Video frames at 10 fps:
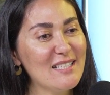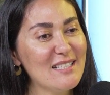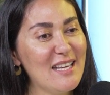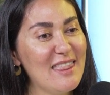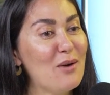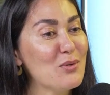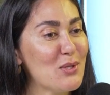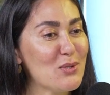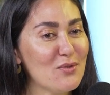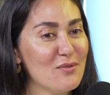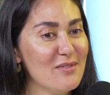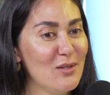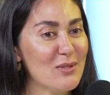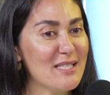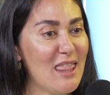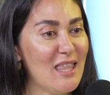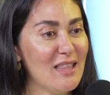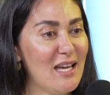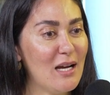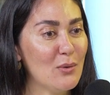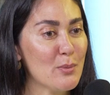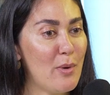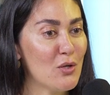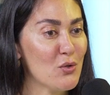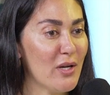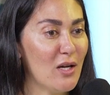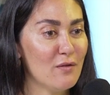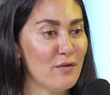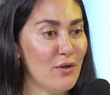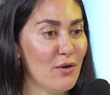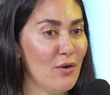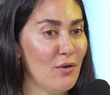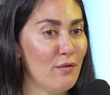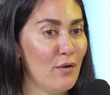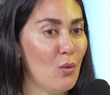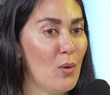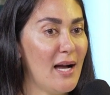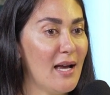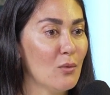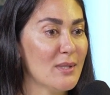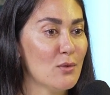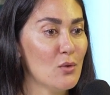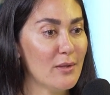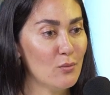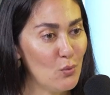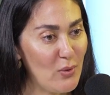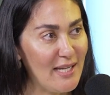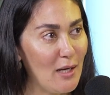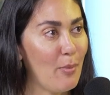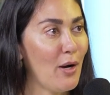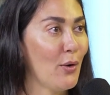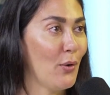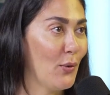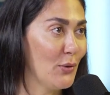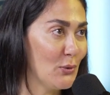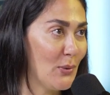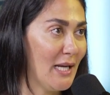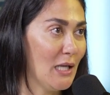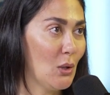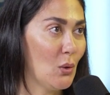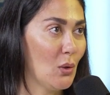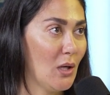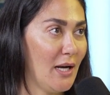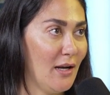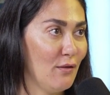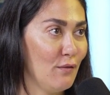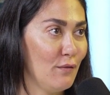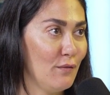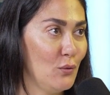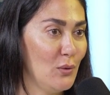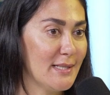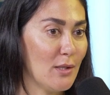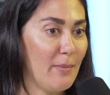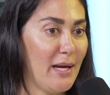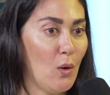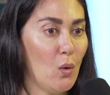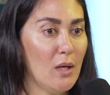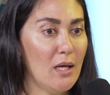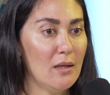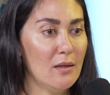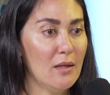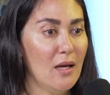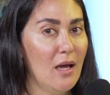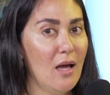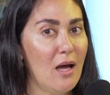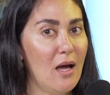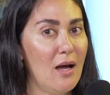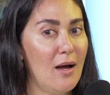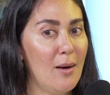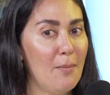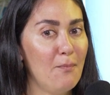And that was also, something that I was pondering on for a while was, do I get a partner or do I, kind of do this on my own? And I